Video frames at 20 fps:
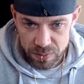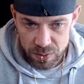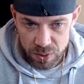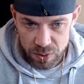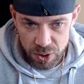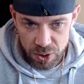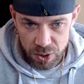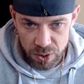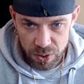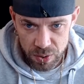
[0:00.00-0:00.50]

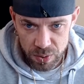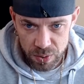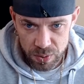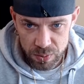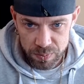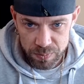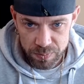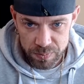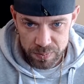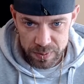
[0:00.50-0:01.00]

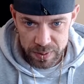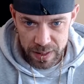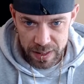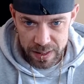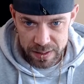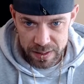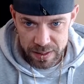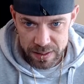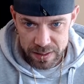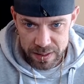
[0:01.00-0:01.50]
Cool. That
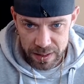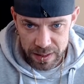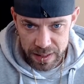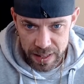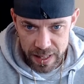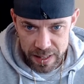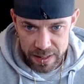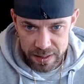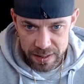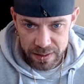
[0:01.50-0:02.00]
is,
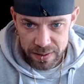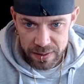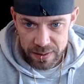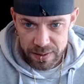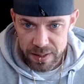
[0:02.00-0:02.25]
again,